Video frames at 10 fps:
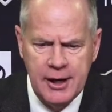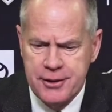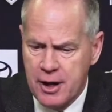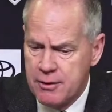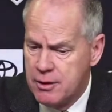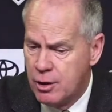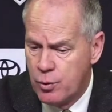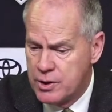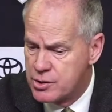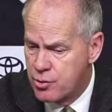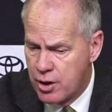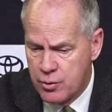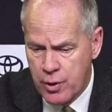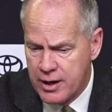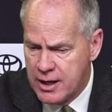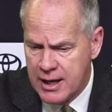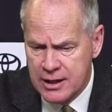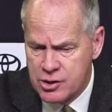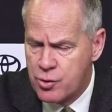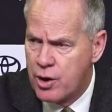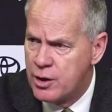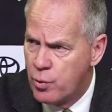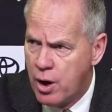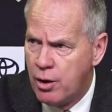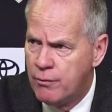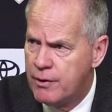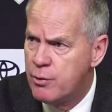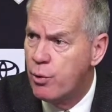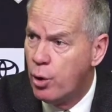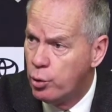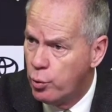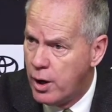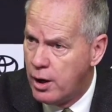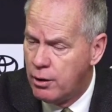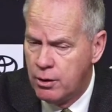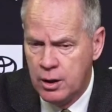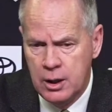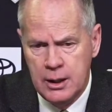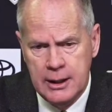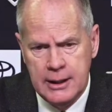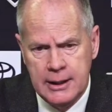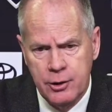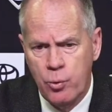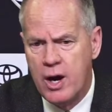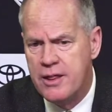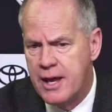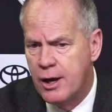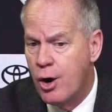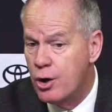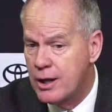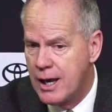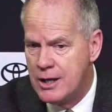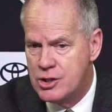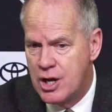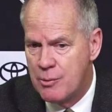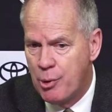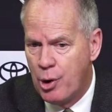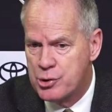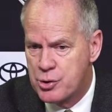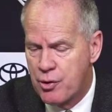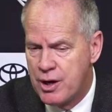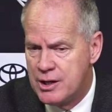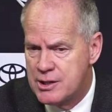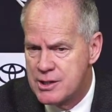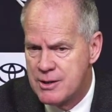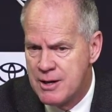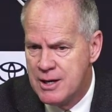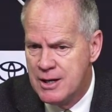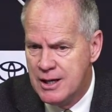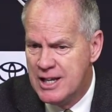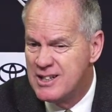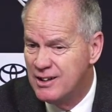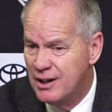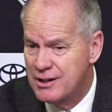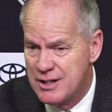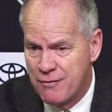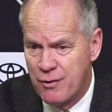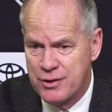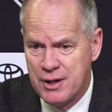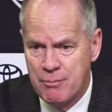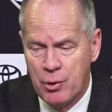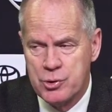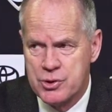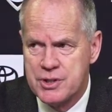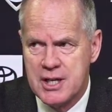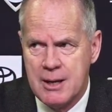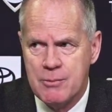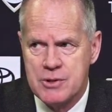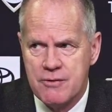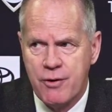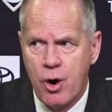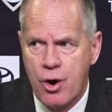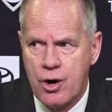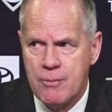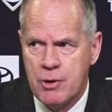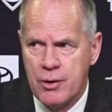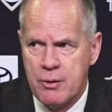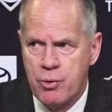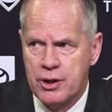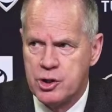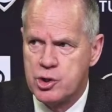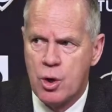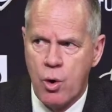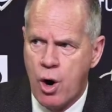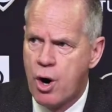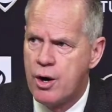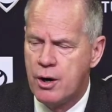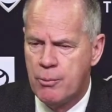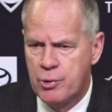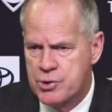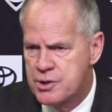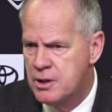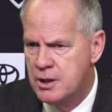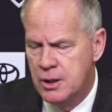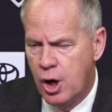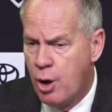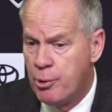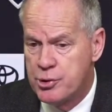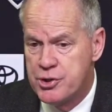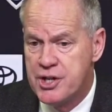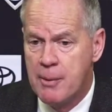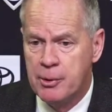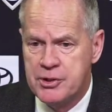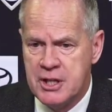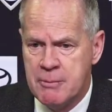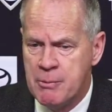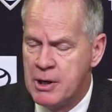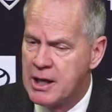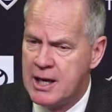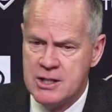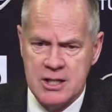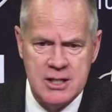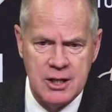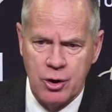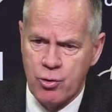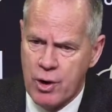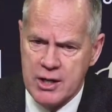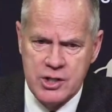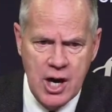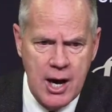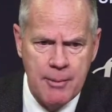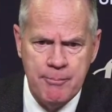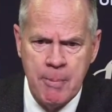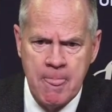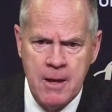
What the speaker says: I thought, you know, we screened Eddie screened well. He rolled well. The way they guard KJ in ball screens is a little different than most teams have guarded him. You know, they really show hard and almost double-team him. And KJ did a great job